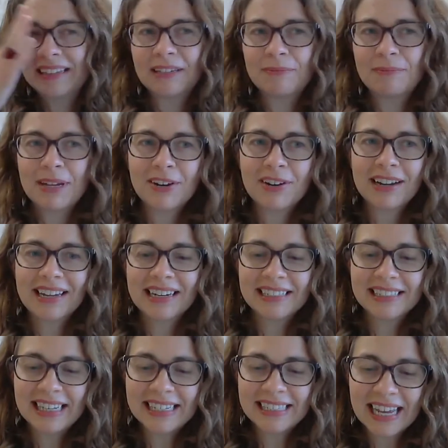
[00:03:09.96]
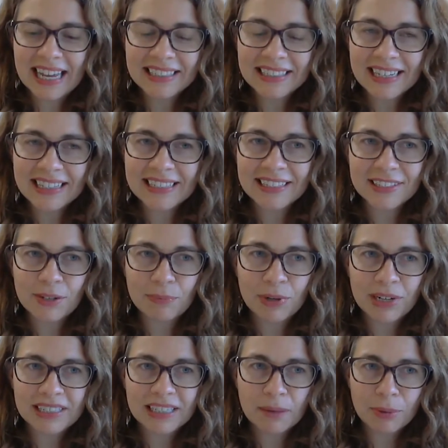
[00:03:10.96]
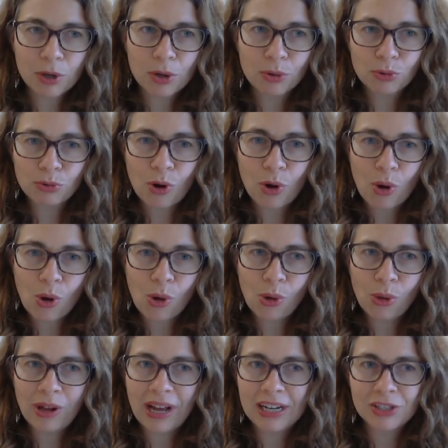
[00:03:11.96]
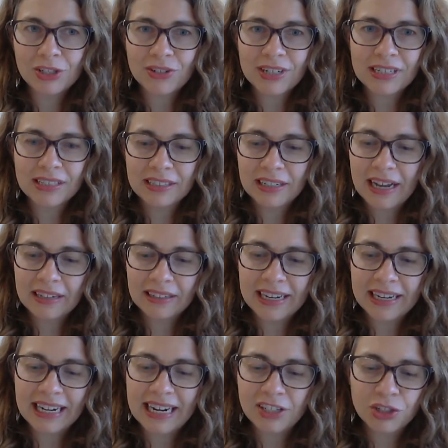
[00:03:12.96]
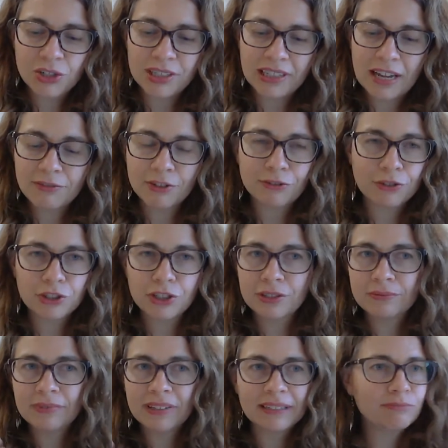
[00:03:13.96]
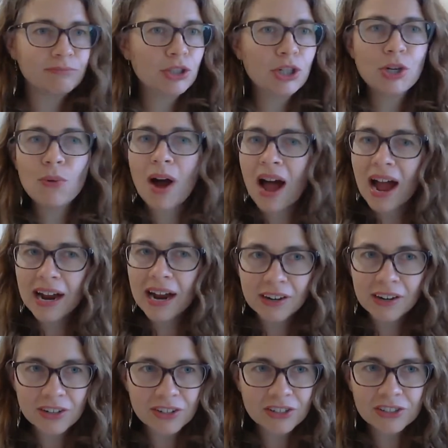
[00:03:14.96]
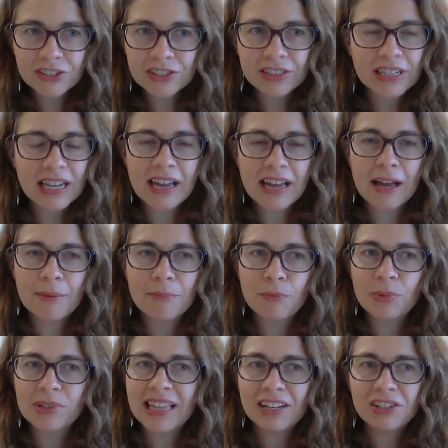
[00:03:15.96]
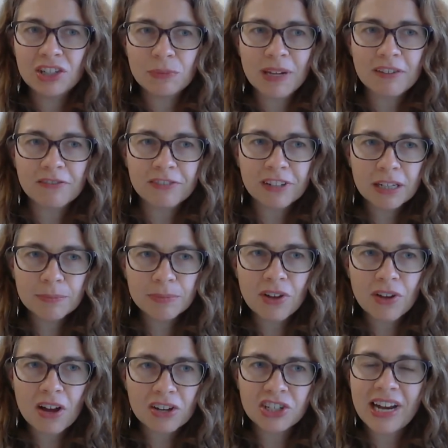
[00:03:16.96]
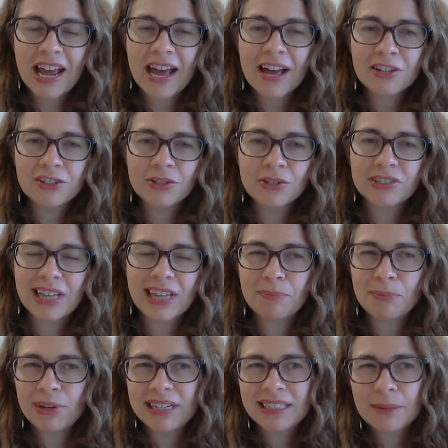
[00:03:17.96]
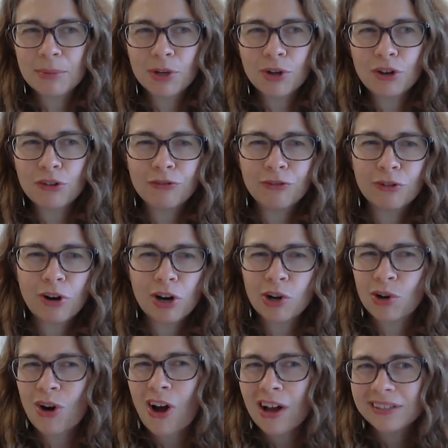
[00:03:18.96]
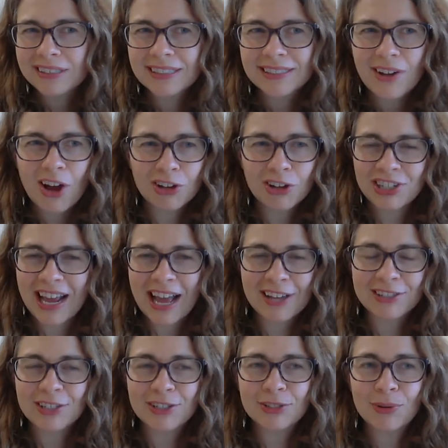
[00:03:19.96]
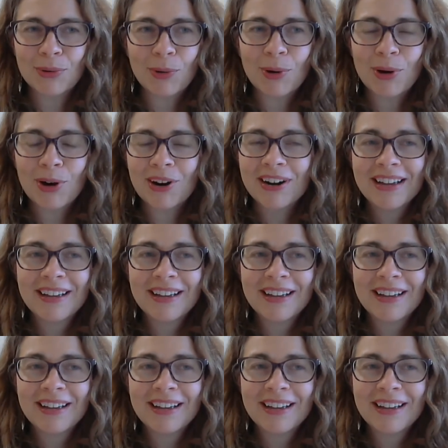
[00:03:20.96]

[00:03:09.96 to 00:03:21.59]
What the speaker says: I'm hearing it, it sounds like this is a pretty typical role, like an entry level for new hires. Would that just be at Phillips Auction House, or is that pretty typical across auction houses, or